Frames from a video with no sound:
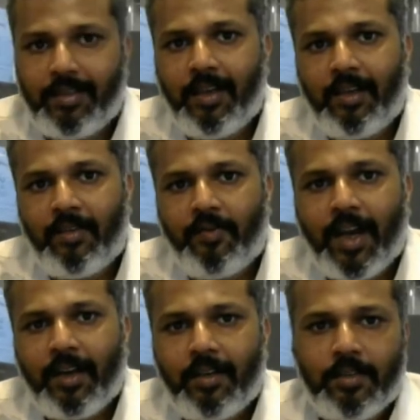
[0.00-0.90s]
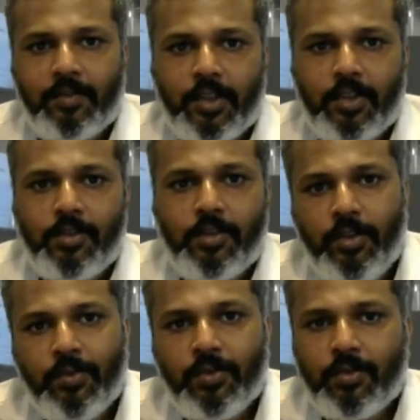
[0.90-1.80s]
are factors which you should
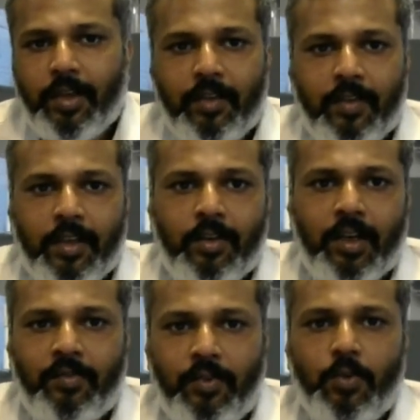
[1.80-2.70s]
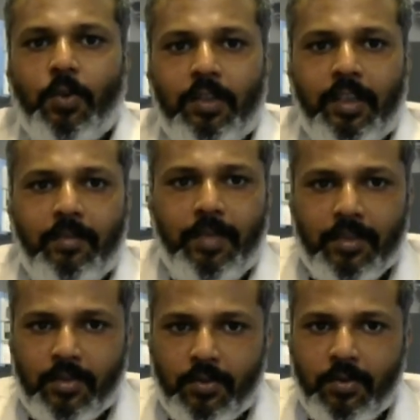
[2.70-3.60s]
use only when you have 2 or 3 B
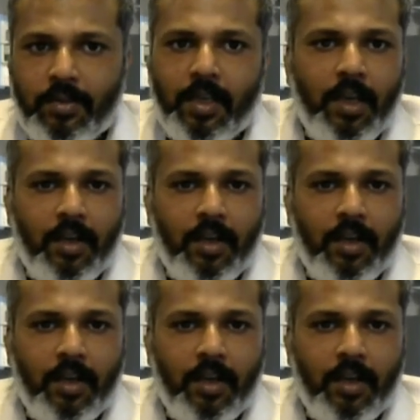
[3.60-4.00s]
schools